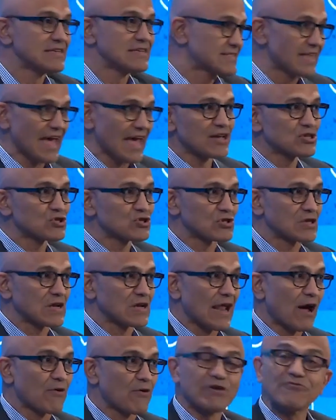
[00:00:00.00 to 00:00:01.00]
is thanks to the
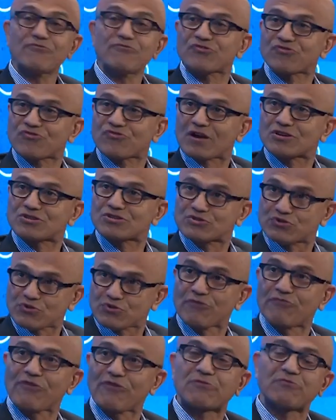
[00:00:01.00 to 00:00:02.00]
cloud infrastructure.
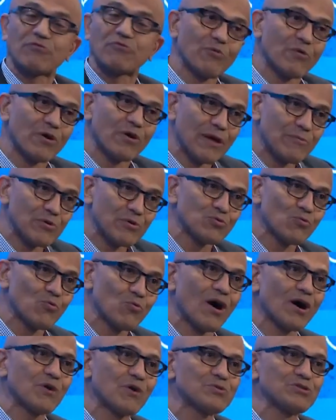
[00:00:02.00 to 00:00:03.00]
So in fact, we were able to
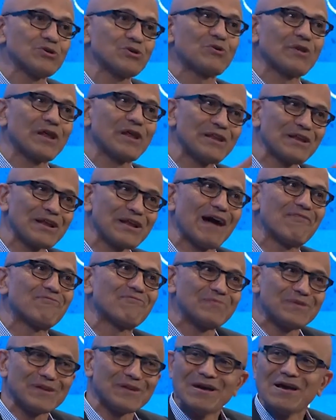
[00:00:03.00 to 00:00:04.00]
work with the Ukrainian
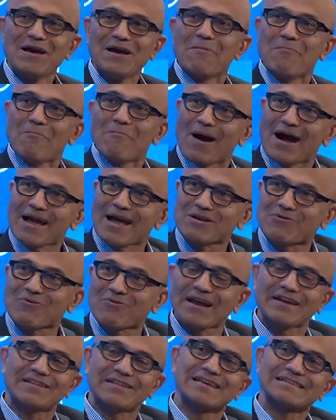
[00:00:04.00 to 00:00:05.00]
government,
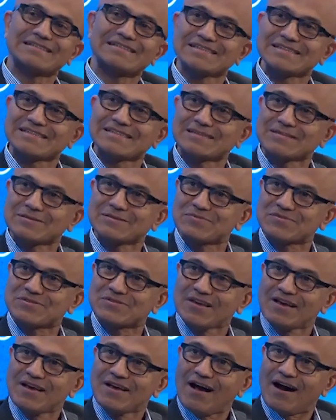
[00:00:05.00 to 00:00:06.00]
migrate their
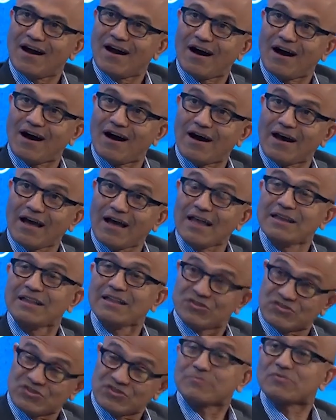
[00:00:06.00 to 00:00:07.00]
systems, uh, and
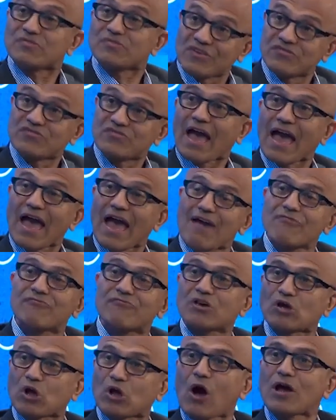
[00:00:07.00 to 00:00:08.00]
in some sense have
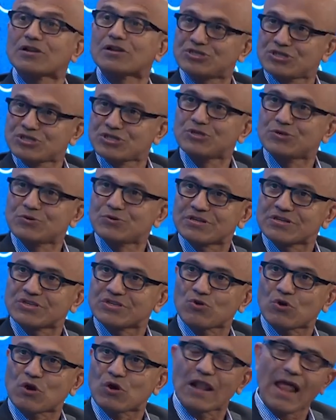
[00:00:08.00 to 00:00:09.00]
the continuity.
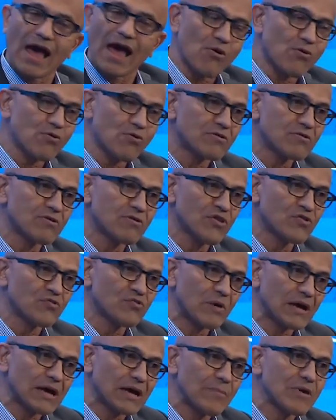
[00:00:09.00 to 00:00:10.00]
So cloud
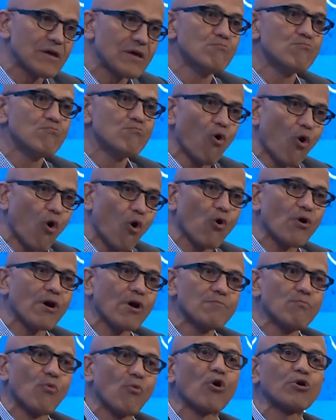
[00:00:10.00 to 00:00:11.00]
is becoming more
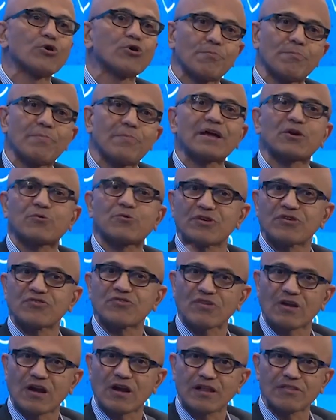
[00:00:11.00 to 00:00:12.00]
and more
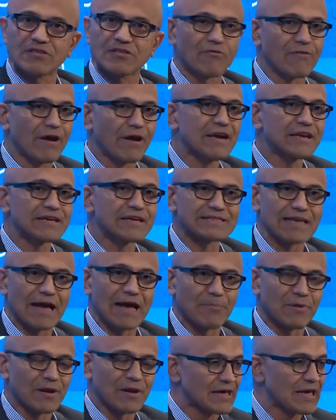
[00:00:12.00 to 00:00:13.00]
ubiquitous. And another great
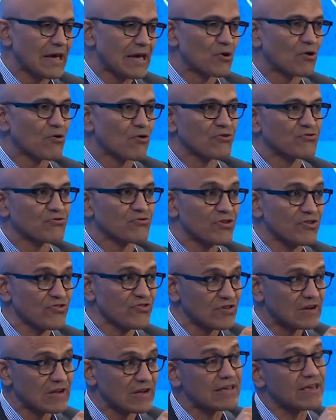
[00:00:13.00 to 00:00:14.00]
example I came across
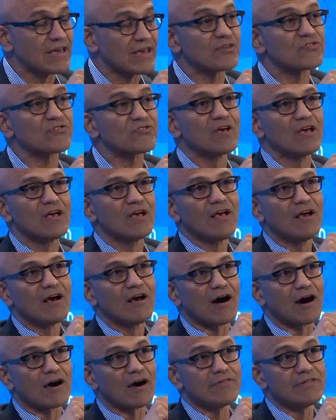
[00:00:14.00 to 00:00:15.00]
recently is,
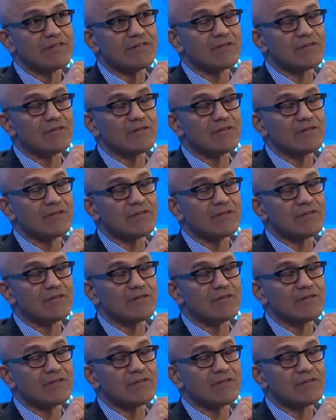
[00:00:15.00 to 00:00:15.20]
uh,